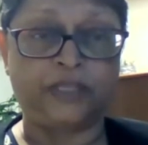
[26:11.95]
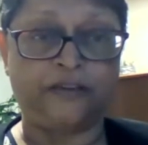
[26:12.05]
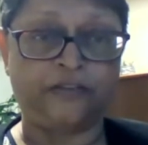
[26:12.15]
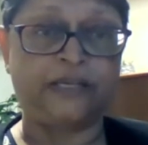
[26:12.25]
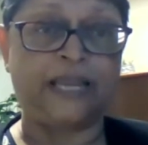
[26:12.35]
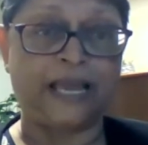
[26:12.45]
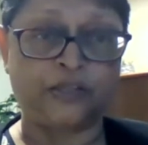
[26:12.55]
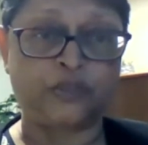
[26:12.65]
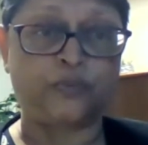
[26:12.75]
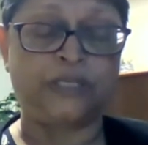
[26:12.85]
even
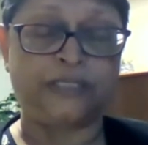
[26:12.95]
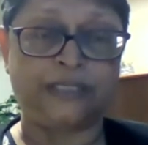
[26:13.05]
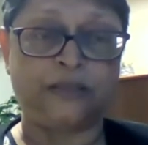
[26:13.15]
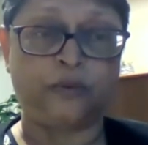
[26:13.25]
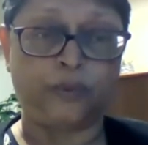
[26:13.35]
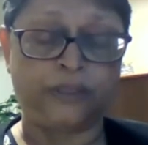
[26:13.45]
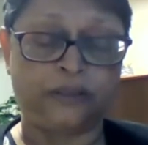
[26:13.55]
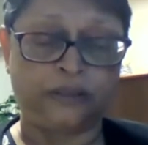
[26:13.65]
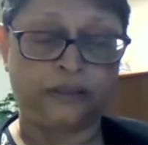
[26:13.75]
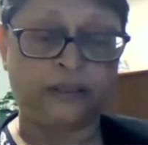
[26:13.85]
as we deal
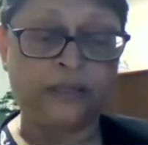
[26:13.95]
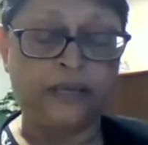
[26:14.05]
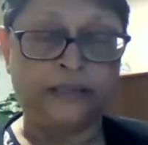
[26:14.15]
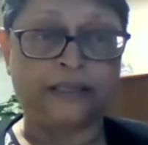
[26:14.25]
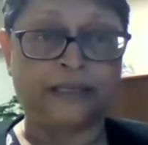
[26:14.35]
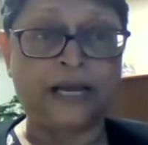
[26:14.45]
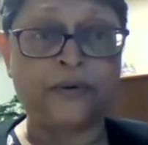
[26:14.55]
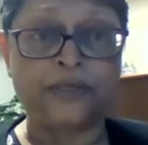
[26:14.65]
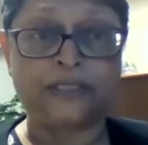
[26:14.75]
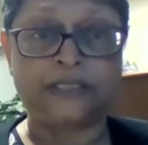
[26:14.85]
with the
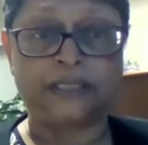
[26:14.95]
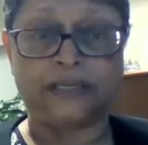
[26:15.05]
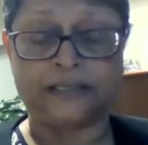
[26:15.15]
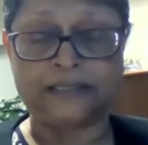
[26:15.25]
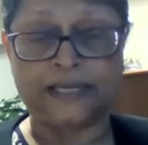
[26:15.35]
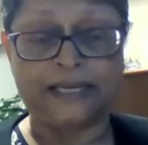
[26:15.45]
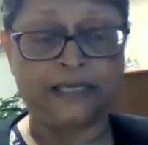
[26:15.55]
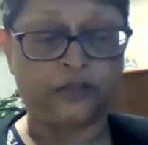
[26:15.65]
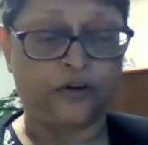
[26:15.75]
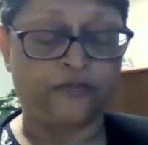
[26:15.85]
current
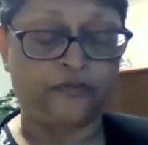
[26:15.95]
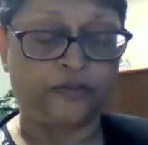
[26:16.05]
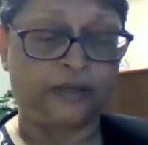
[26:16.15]
slate of